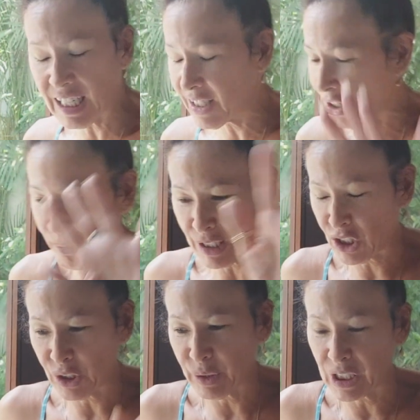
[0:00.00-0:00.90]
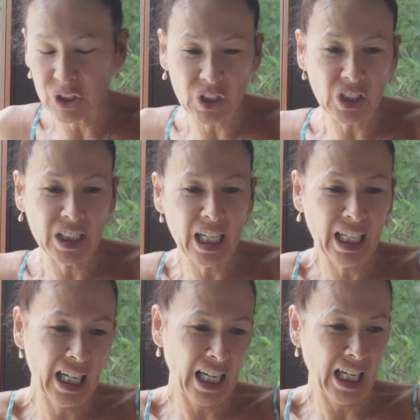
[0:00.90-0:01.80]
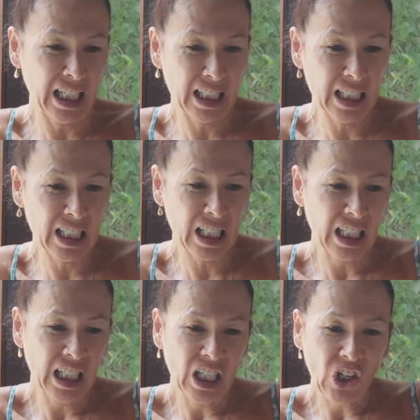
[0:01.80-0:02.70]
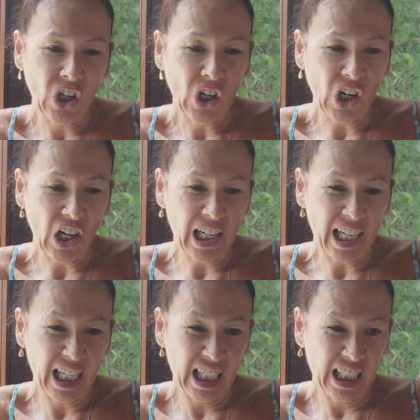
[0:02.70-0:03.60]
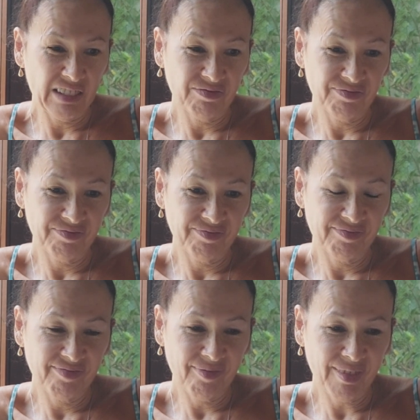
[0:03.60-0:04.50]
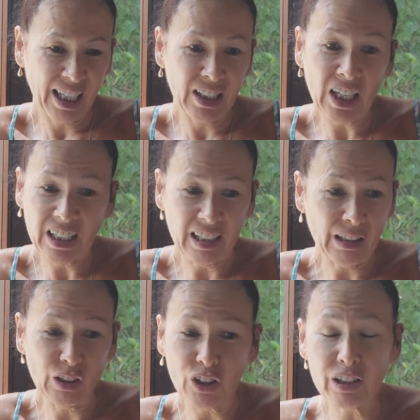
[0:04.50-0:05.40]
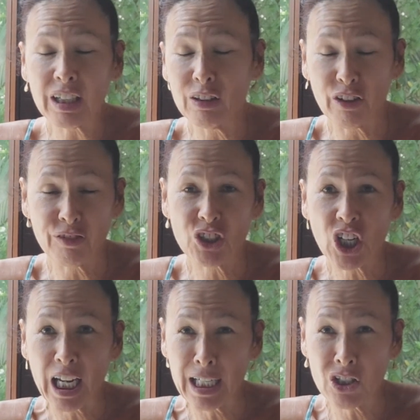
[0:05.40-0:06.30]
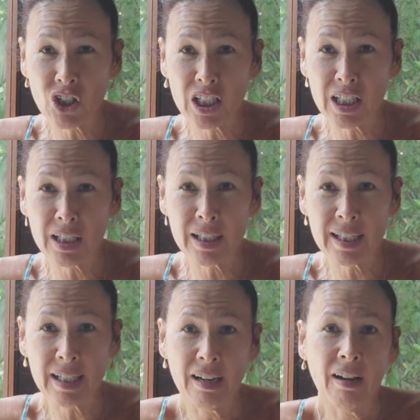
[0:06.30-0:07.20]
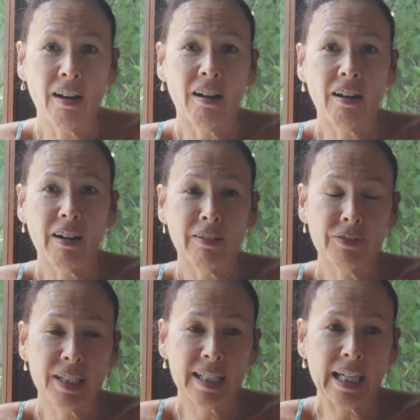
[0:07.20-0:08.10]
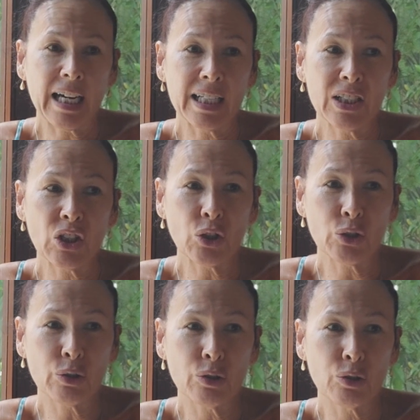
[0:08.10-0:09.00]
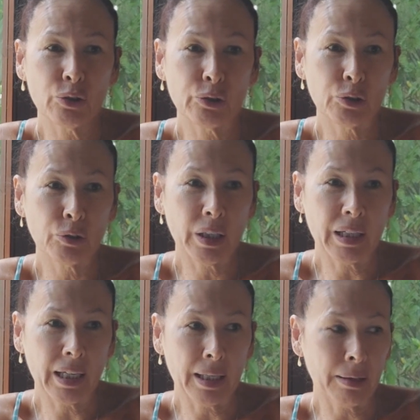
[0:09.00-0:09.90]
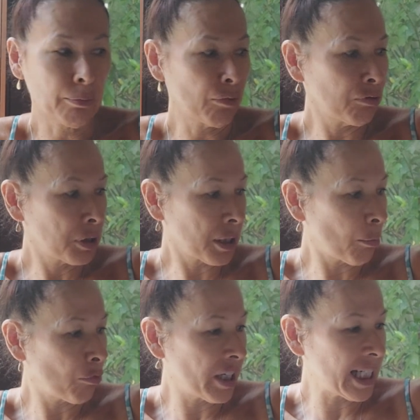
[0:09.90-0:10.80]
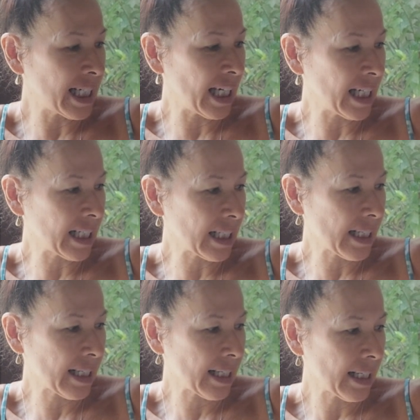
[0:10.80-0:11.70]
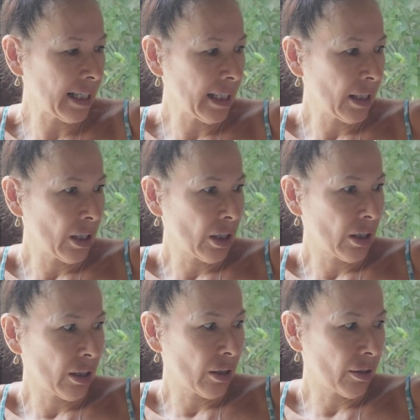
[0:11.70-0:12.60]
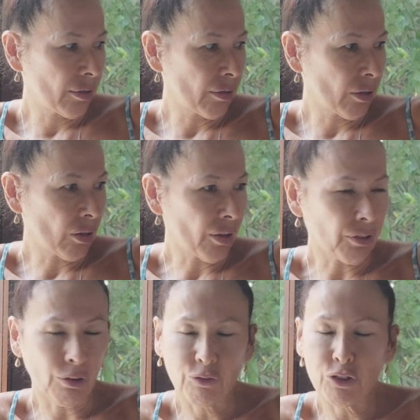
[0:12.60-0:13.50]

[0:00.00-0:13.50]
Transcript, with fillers: had so much going on and I yeah a lot a lot of changes I've started to do um, some readings. I've got a